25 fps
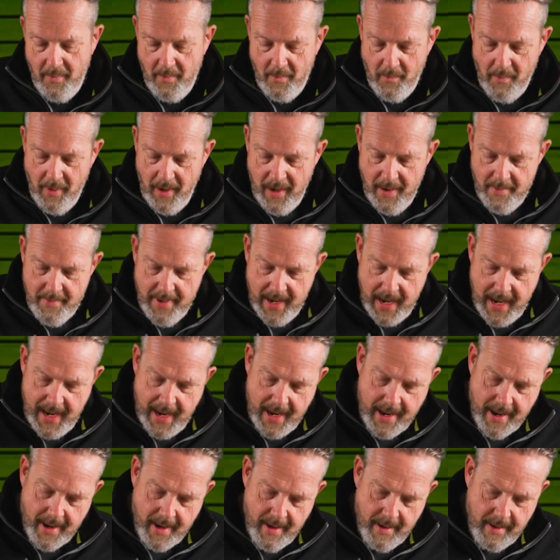While I'm
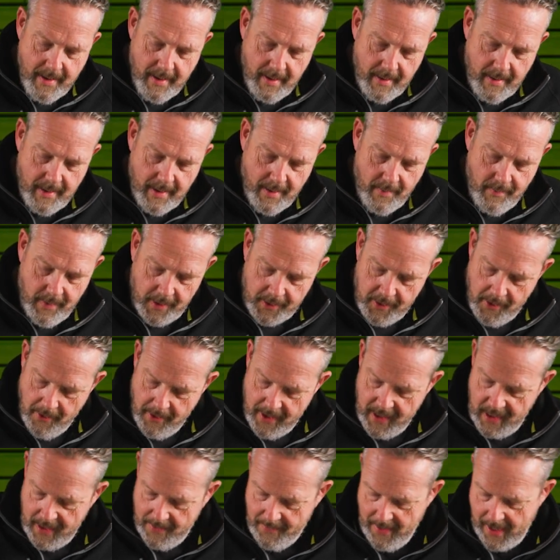here and we're
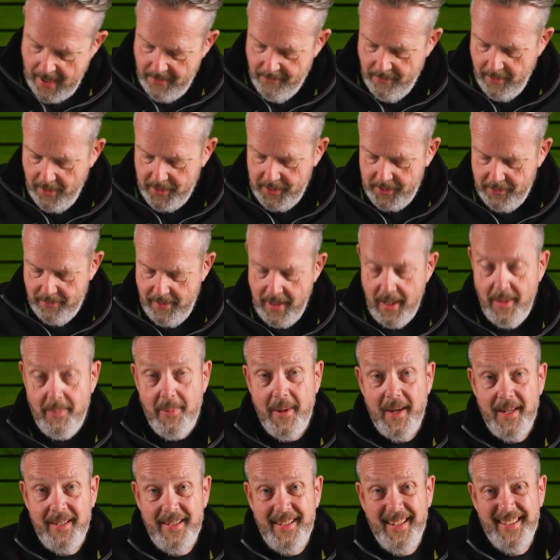talking about Roger
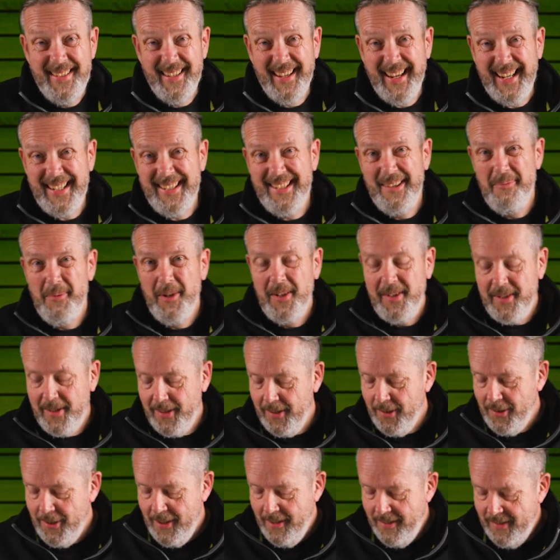earpieces, I actually wanted
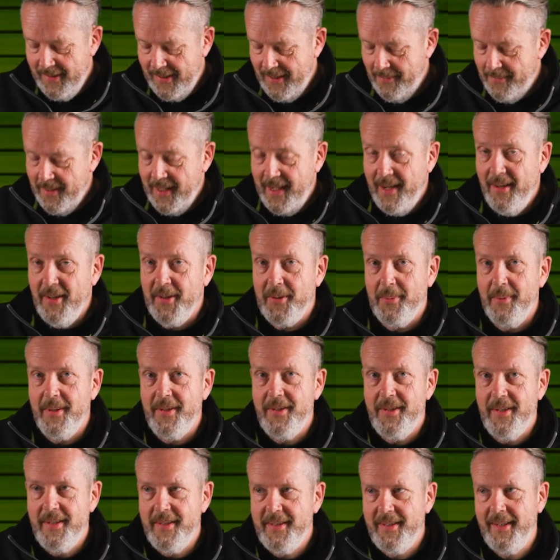to show you something else,
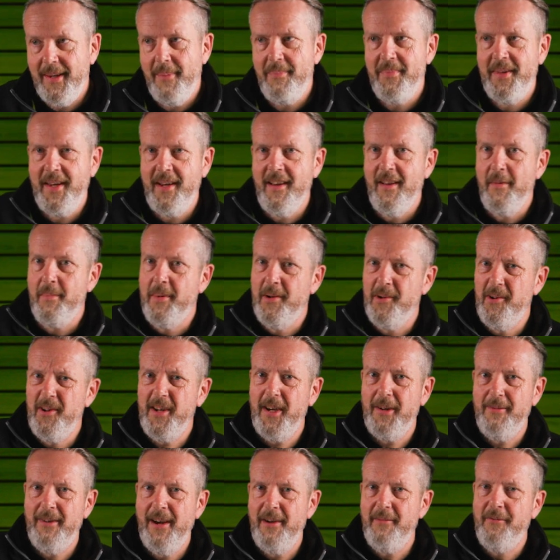which is something I've been
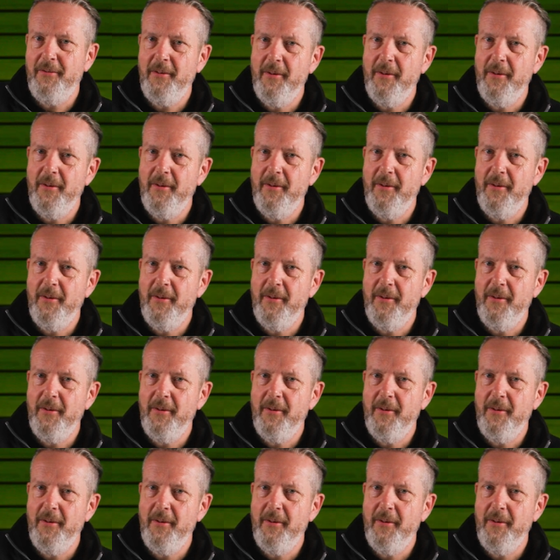looking around